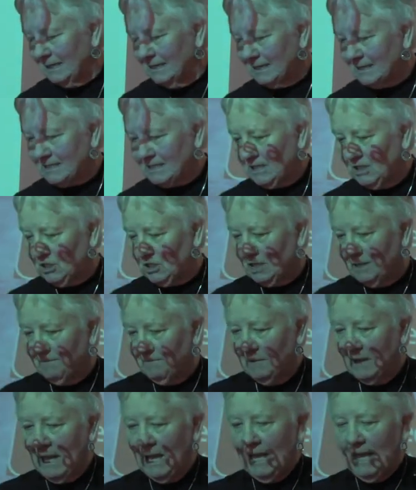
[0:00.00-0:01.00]

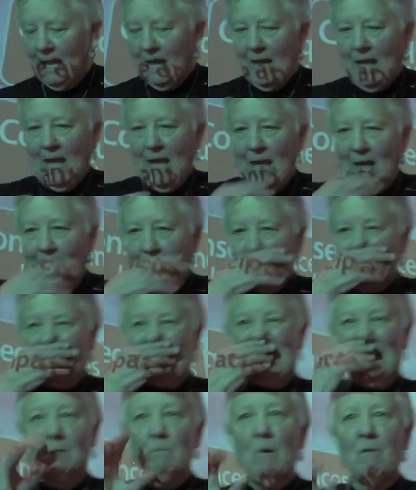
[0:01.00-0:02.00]
decision.
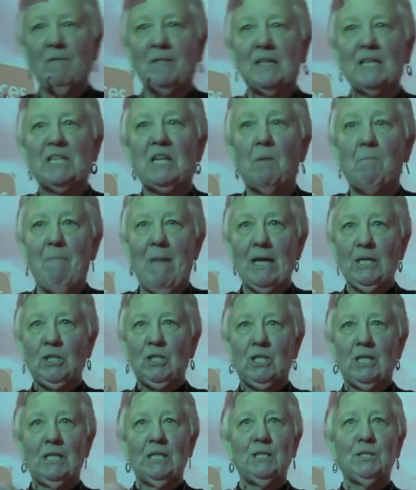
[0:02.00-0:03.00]
Some of the
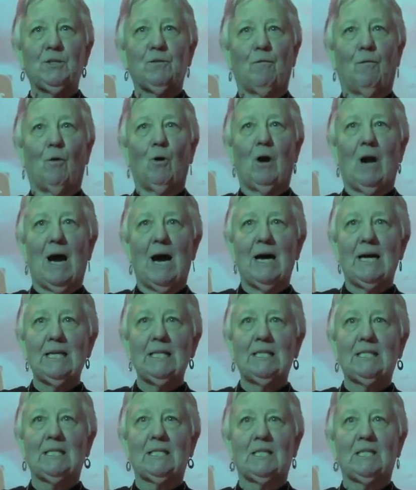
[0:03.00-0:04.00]
dimensions for
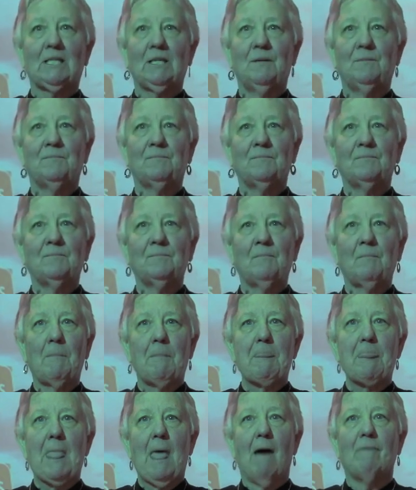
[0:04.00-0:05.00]
us
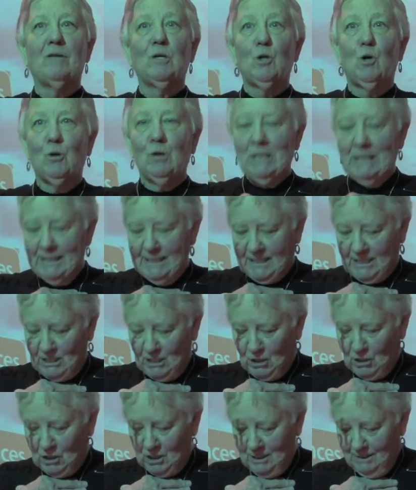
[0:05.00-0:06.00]
of a good
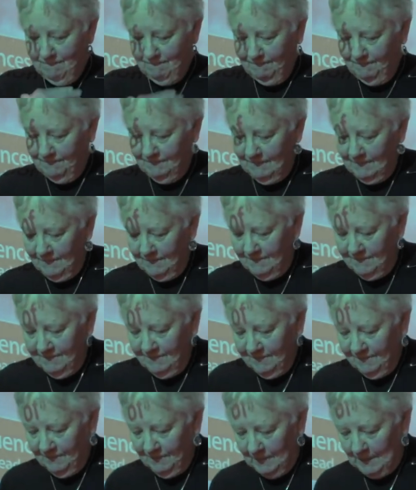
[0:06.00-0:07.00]
decision
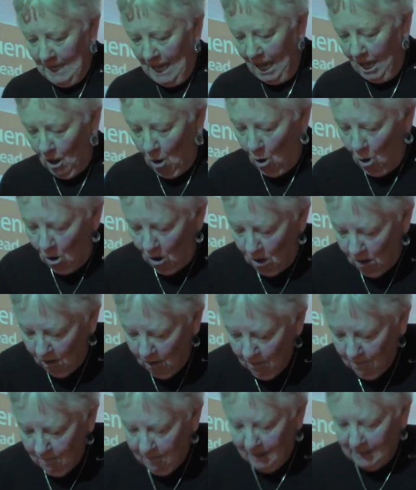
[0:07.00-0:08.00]
not
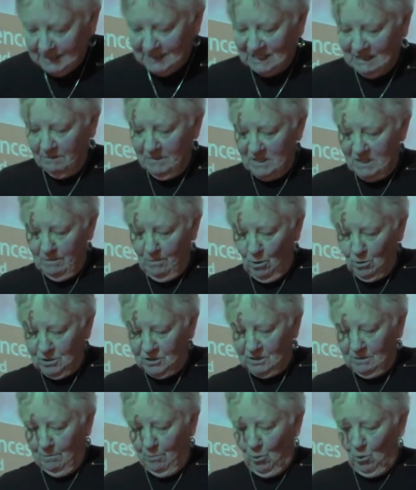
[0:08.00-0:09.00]
all, but some of the
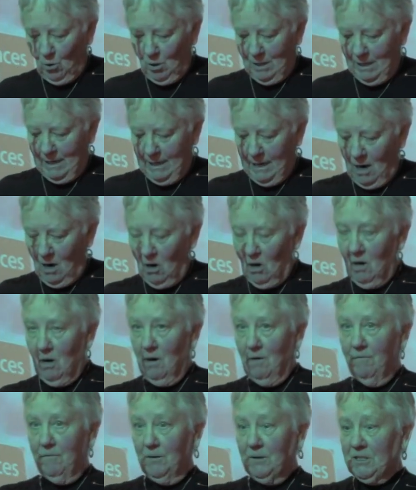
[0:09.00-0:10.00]
most important
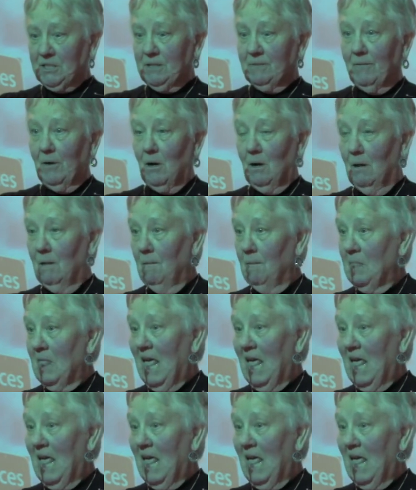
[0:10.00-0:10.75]
are, first of all,